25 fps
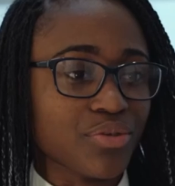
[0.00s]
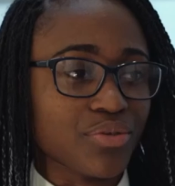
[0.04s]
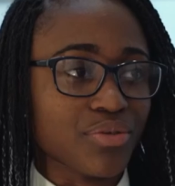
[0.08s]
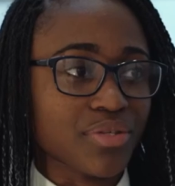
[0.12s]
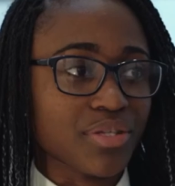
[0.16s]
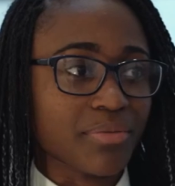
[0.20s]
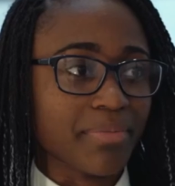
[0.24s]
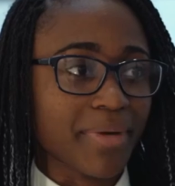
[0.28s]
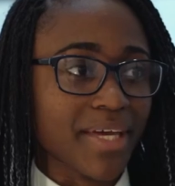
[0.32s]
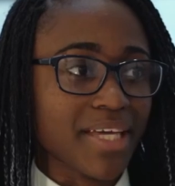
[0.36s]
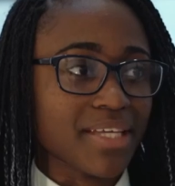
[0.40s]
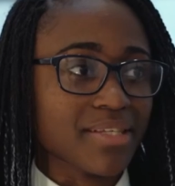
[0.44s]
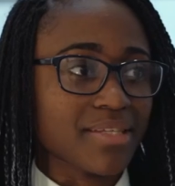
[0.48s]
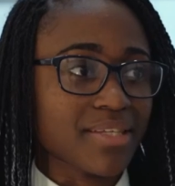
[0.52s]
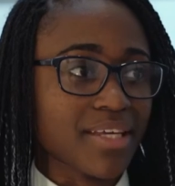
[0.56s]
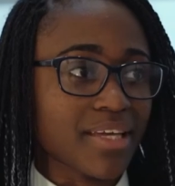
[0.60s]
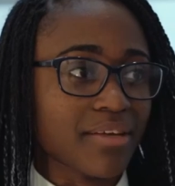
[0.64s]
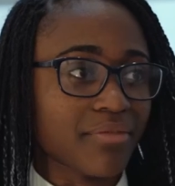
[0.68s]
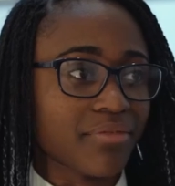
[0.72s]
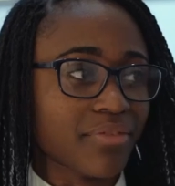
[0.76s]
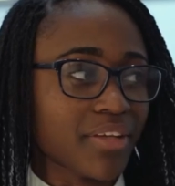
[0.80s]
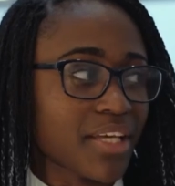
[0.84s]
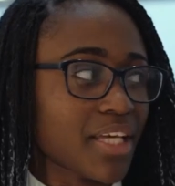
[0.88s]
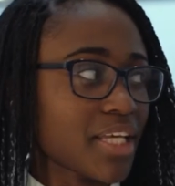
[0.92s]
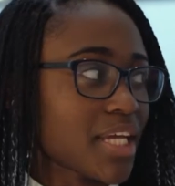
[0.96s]
use the bike
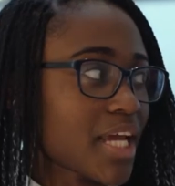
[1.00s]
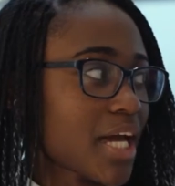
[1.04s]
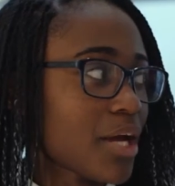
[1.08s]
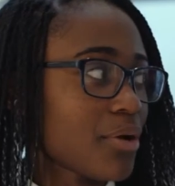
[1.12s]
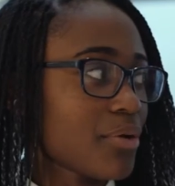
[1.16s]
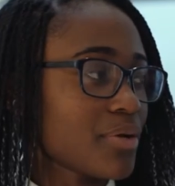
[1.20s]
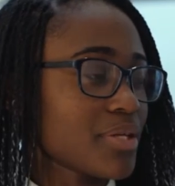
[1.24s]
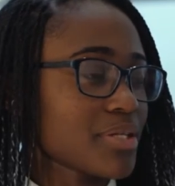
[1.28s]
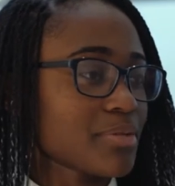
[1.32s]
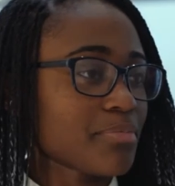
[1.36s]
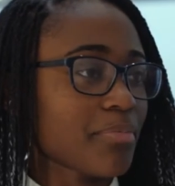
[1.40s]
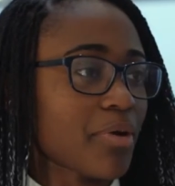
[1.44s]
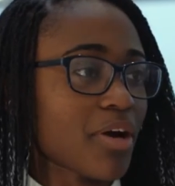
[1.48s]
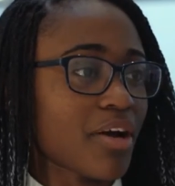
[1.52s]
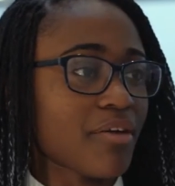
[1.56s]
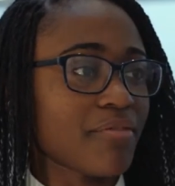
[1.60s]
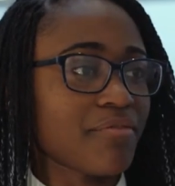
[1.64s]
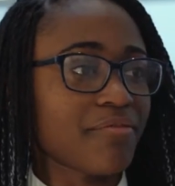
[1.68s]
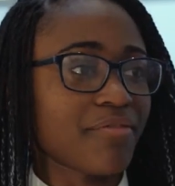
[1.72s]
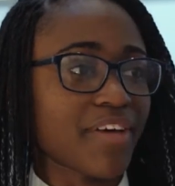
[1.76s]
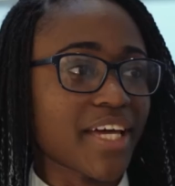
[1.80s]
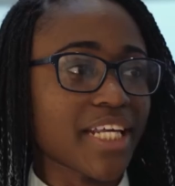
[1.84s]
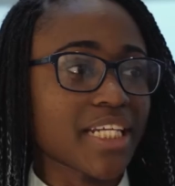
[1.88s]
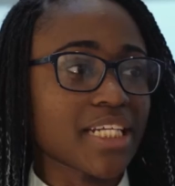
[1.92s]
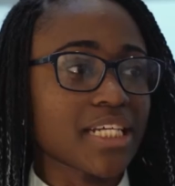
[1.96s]
safely and how it's part of
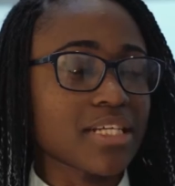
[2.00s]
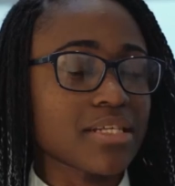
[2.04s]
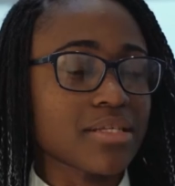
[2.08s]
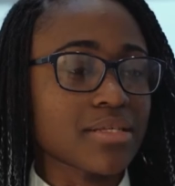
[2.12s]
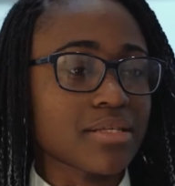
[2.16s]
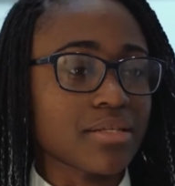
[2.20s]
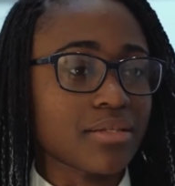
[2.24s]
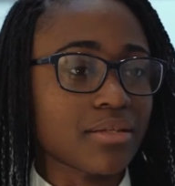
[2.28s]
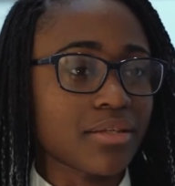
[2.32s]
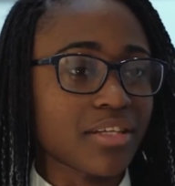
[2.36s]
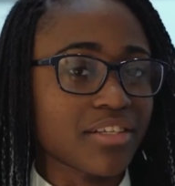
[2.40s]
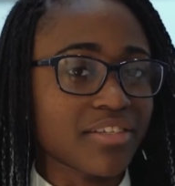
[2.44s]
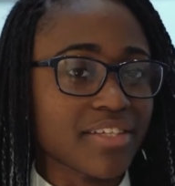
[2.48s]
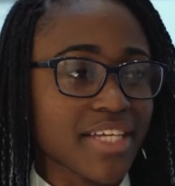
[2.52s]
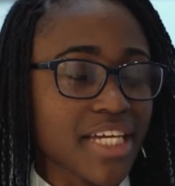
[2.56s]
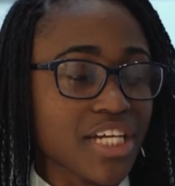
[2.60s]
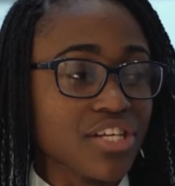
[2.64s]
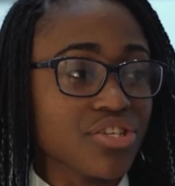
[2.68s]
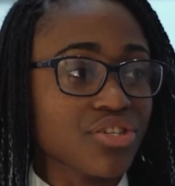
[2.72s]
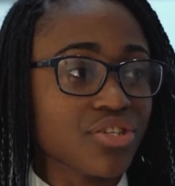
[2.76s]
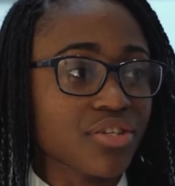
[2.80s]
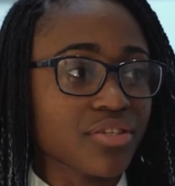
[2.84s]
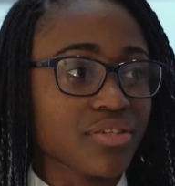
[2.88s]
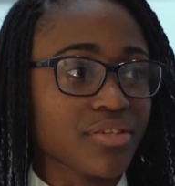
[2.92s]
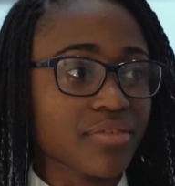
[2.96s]
fitness and the
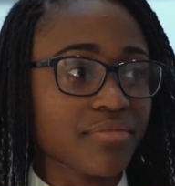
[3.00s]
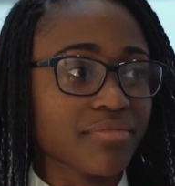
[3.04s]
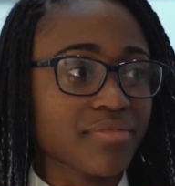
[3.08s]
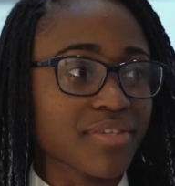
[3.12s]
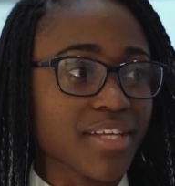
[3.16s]
dangers of